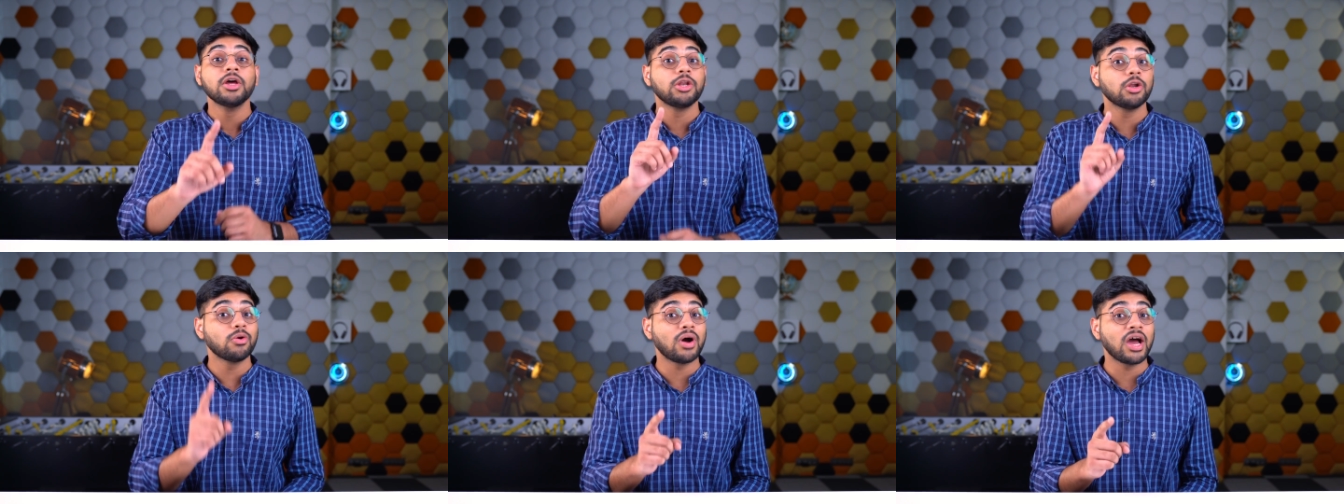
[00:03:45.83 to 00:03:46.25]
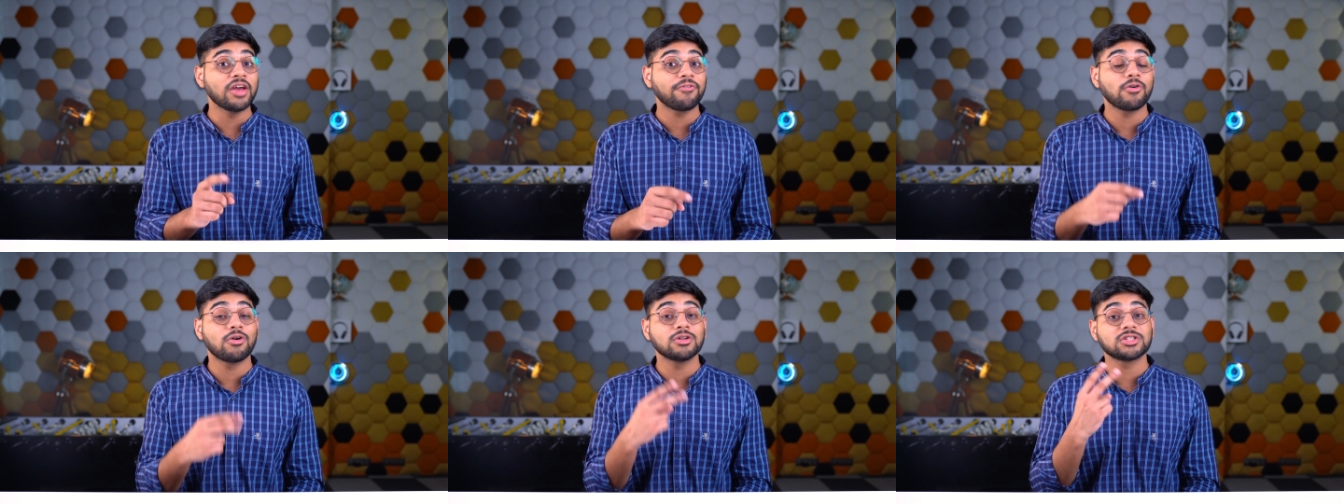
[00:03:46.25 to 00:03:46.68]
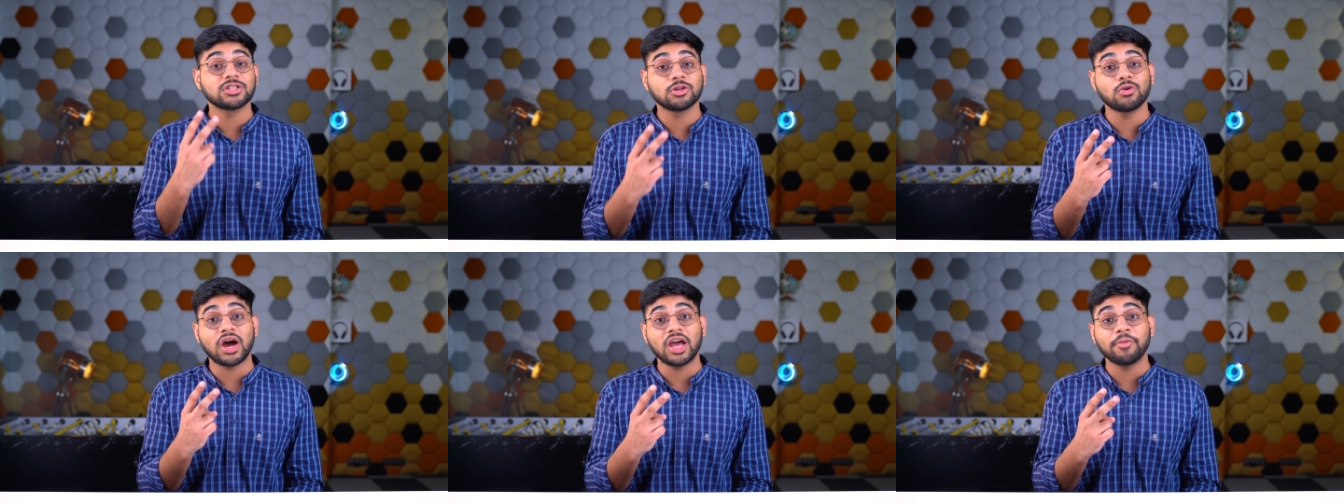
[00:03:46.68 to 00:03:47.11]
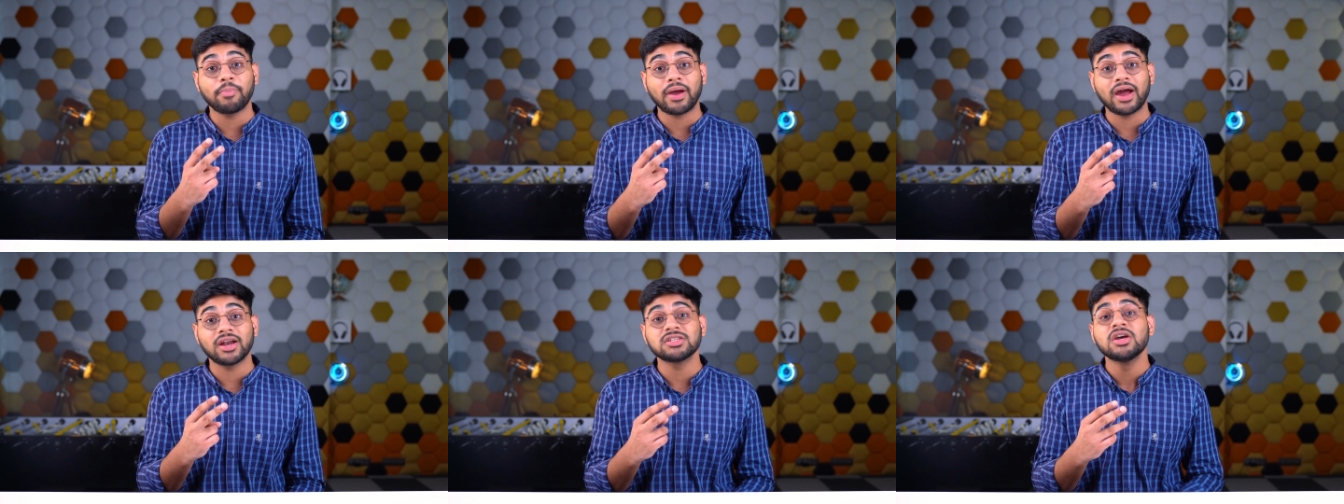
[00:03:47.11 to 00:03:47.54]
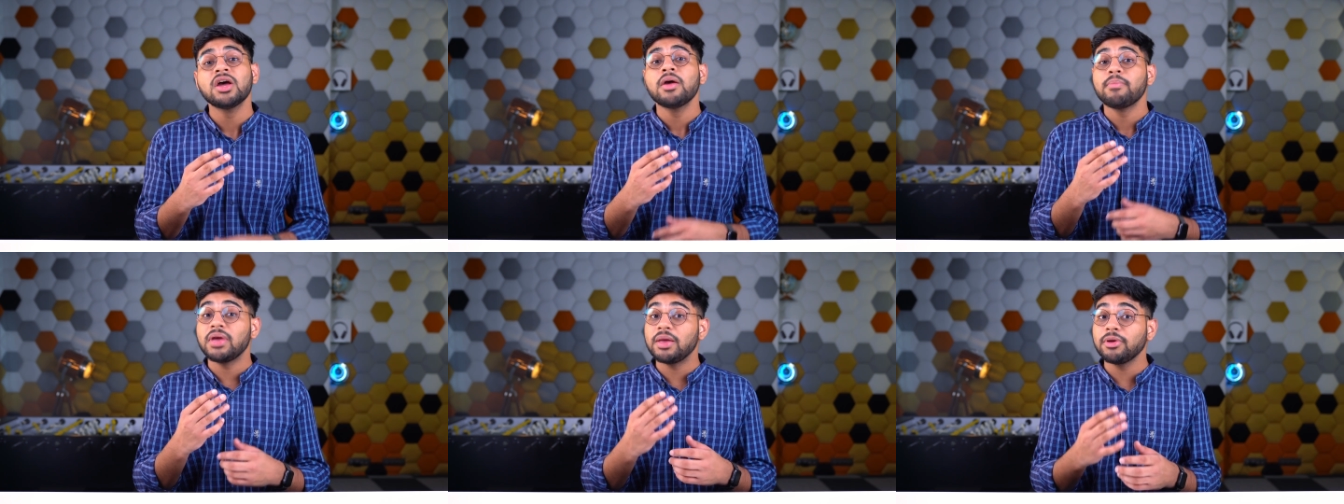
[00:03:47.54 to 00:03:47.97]
No iPhones, no iPads,
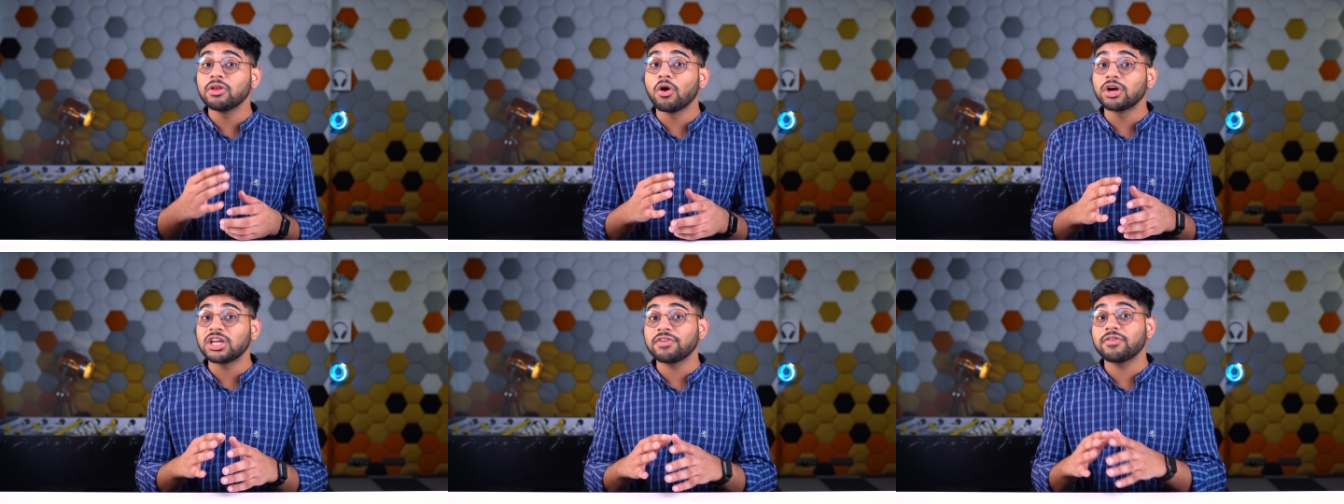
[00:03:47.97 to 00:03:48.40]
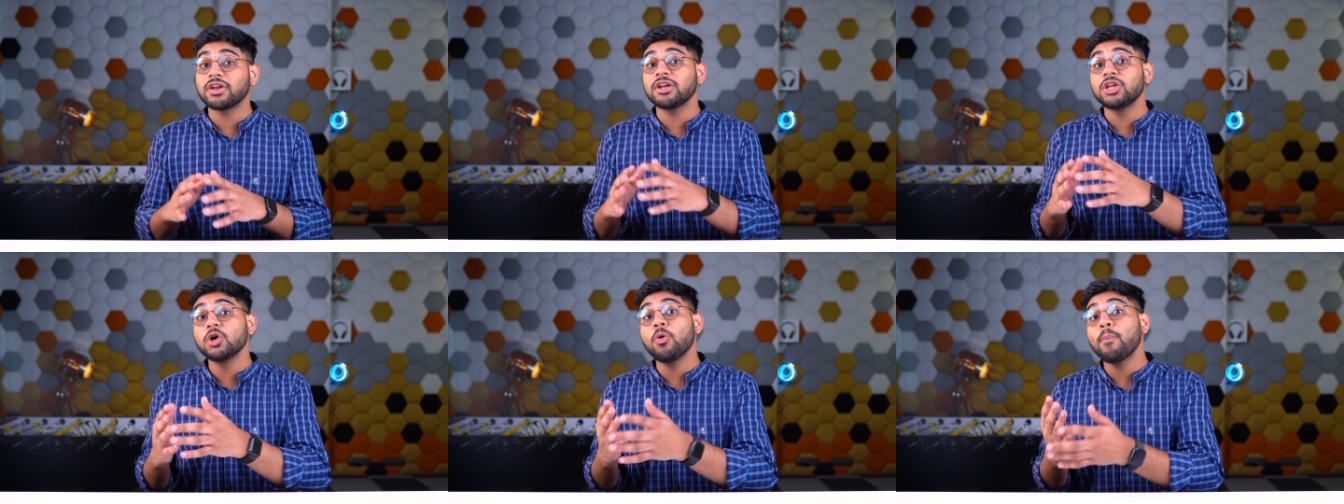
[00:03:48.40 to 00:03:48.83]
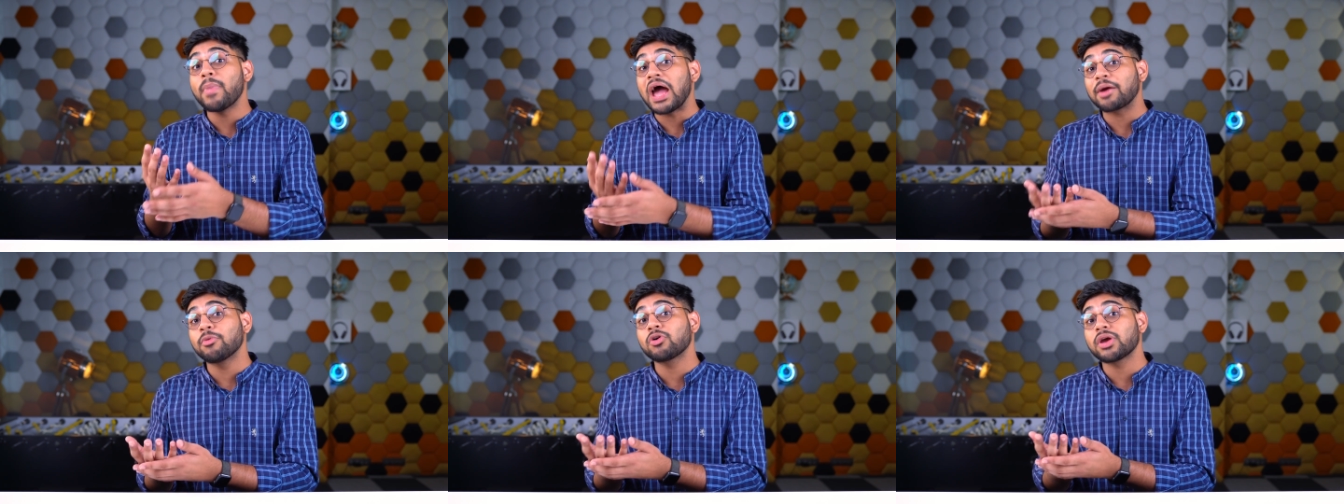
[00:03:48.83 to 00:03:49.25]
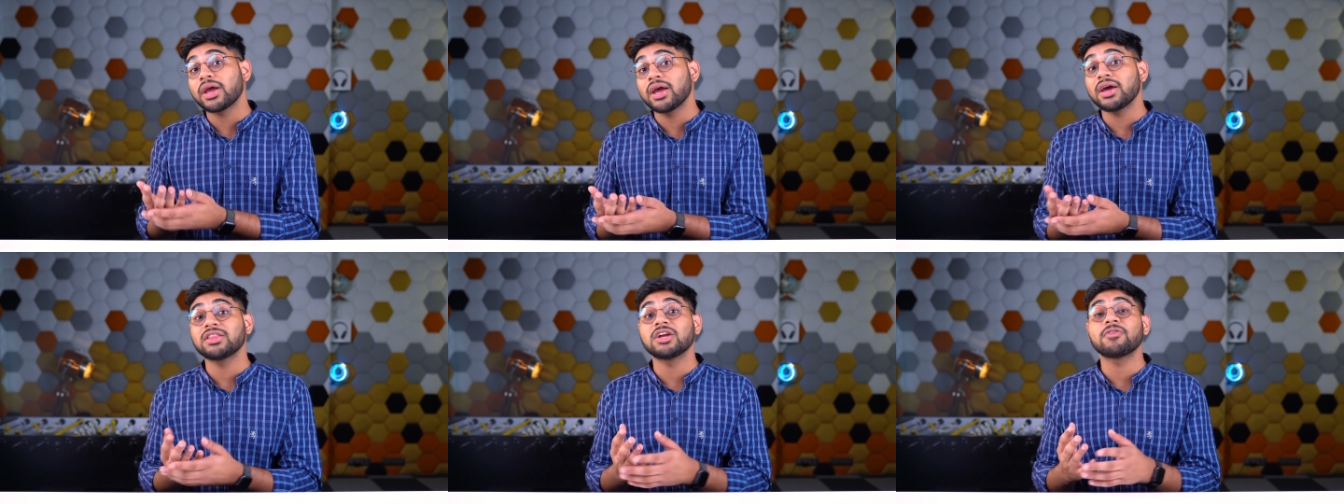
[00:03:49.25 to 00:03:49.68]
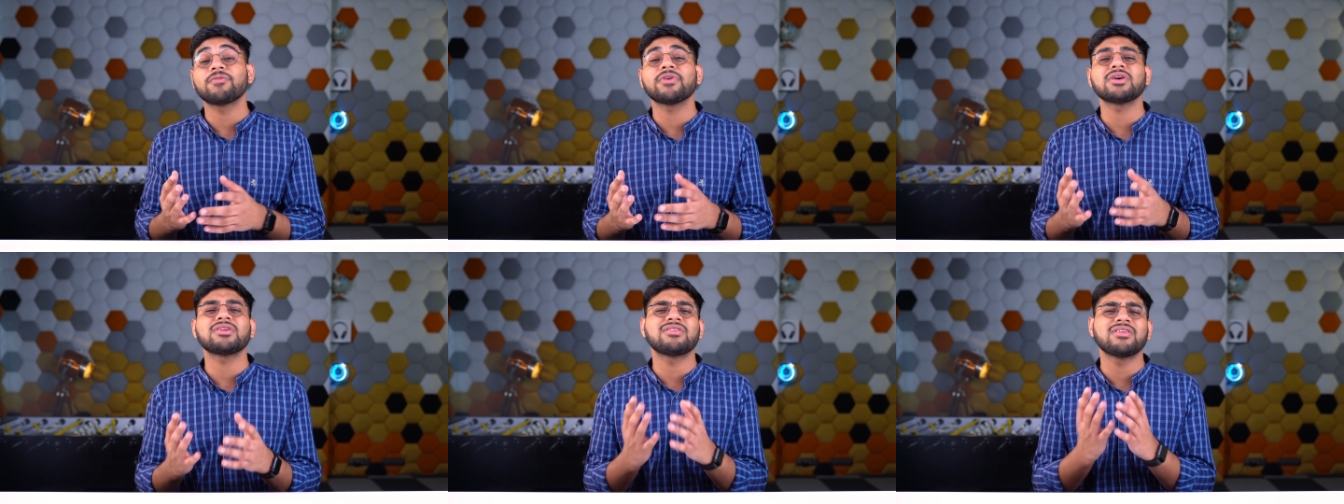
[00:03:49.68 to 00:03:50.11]
maybe not even a new MacBook Air that
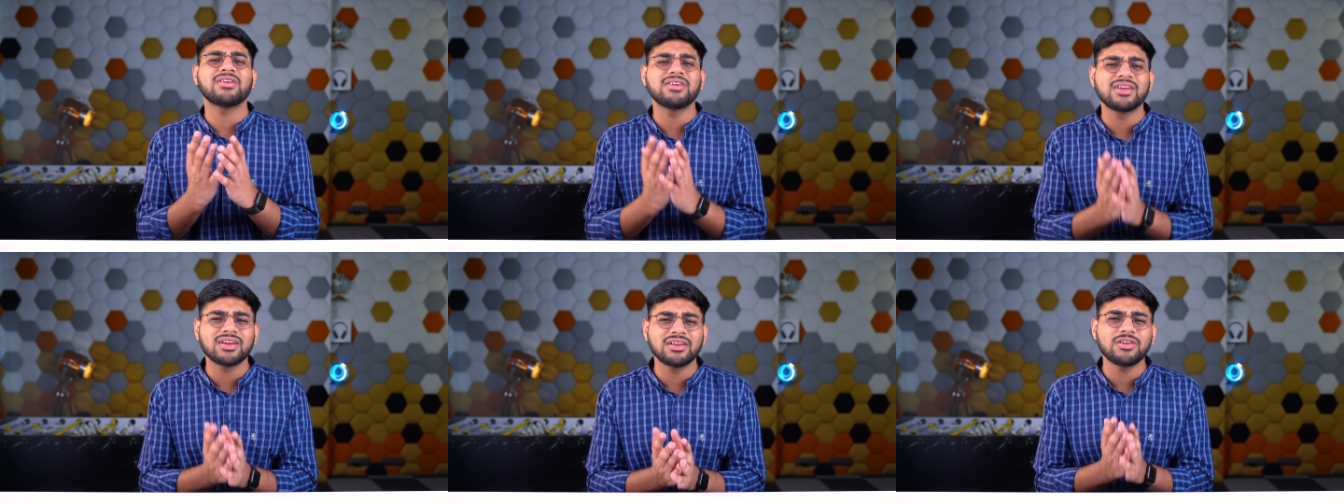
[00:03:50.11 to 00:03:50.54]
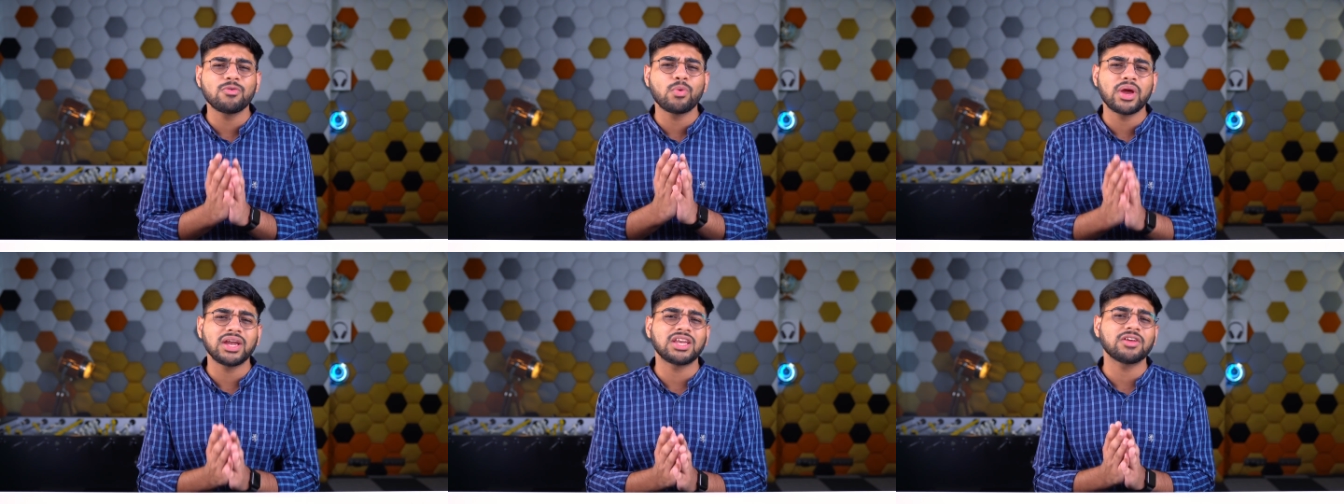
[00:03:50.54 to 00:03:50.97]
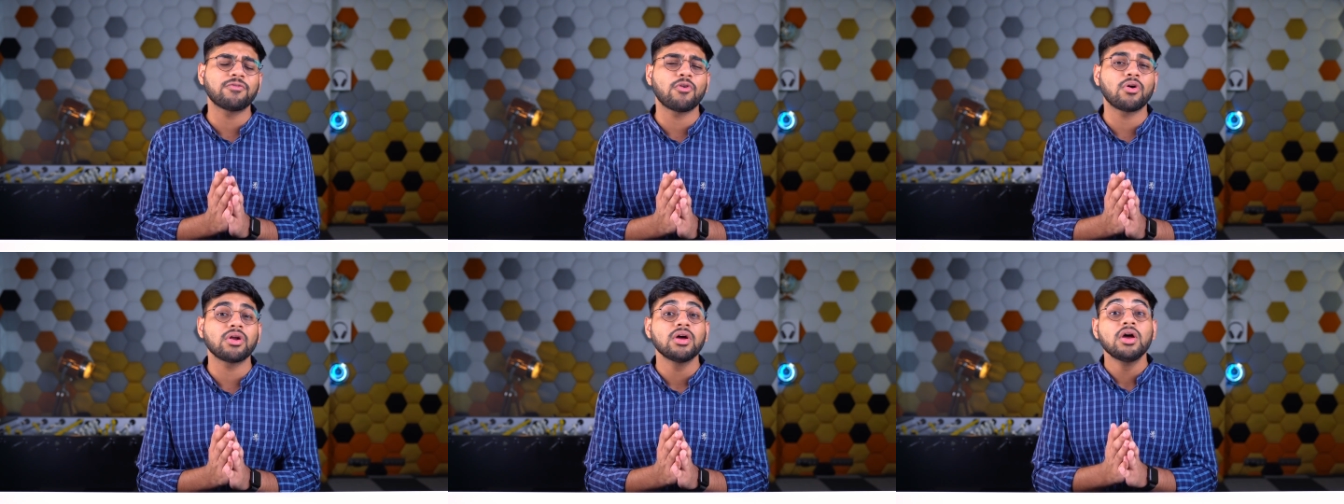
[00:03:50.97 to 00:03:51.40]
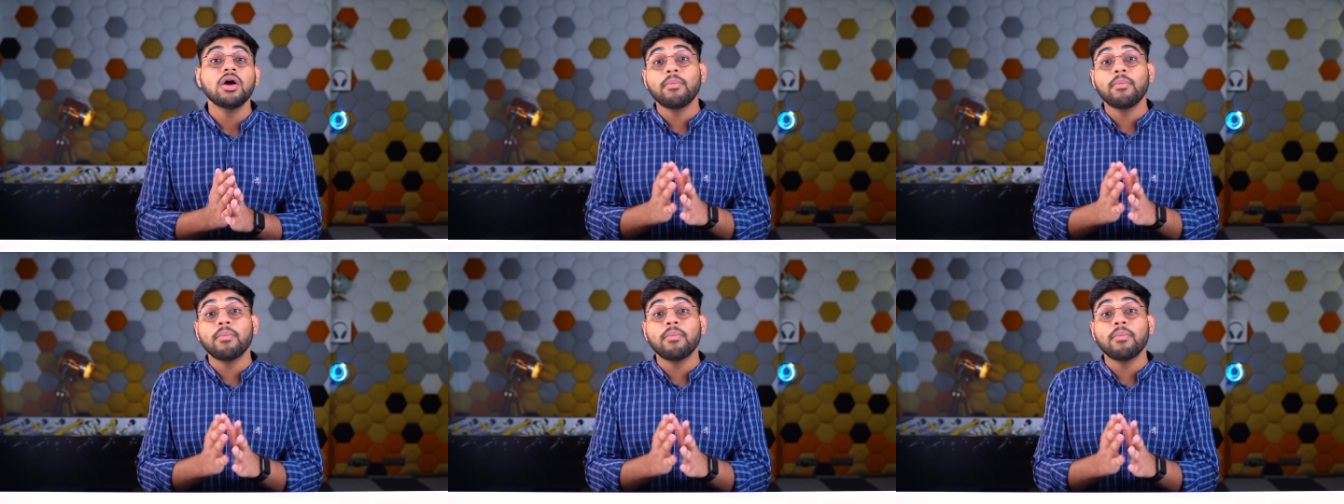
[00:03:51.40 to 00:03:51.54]
we're really waiting for,